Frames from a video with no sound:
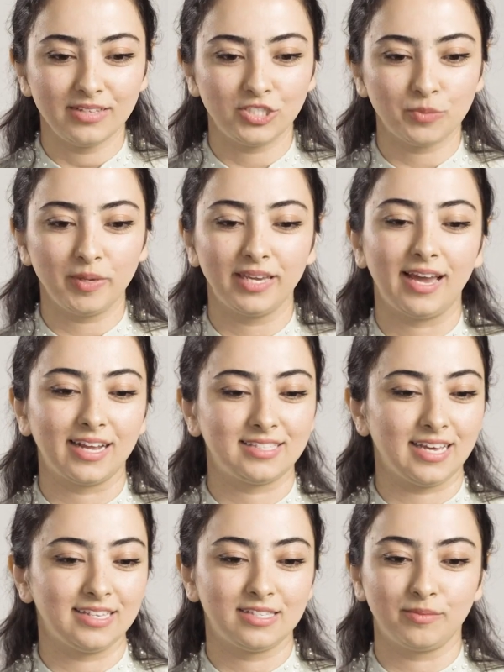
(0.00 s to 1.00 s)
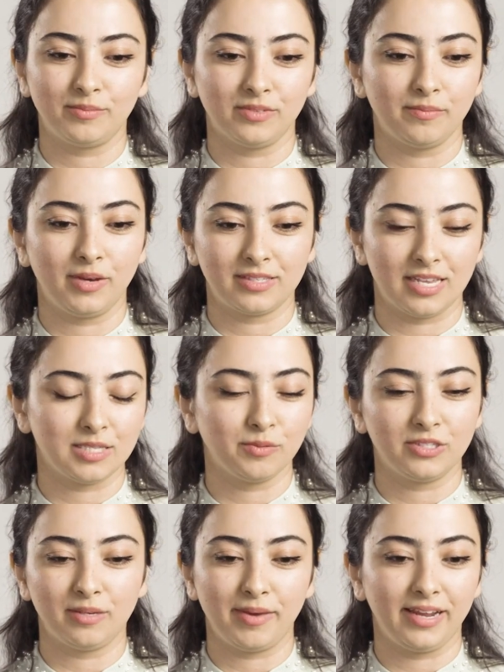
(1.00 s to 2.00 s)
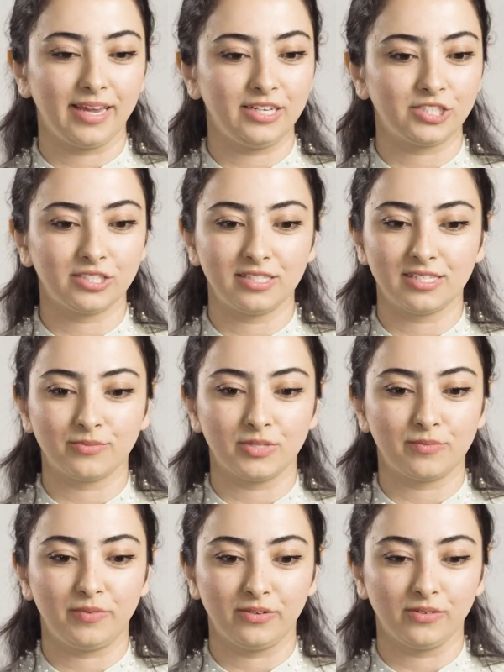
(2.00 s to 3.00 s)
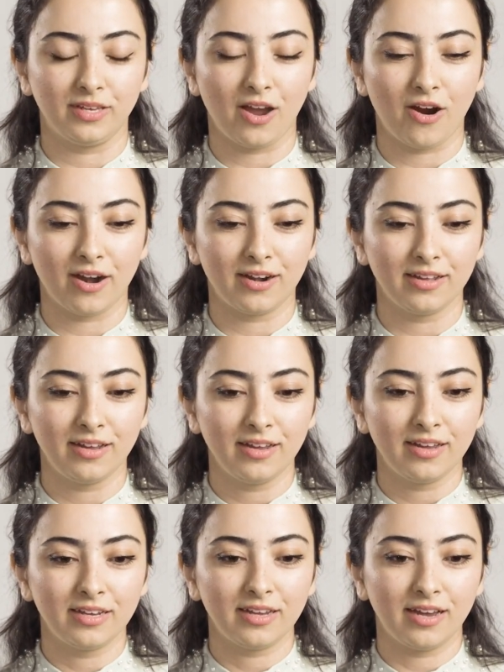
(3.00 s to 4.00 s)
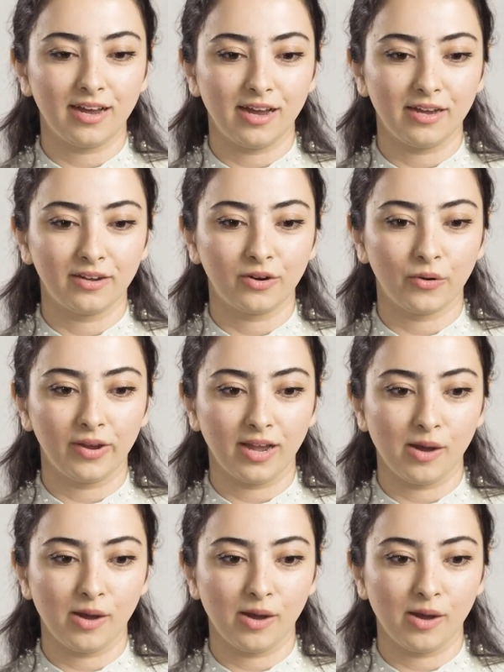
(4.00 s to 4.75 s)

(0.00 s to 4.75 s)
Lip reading: just being accessible to medications was really hard. Growing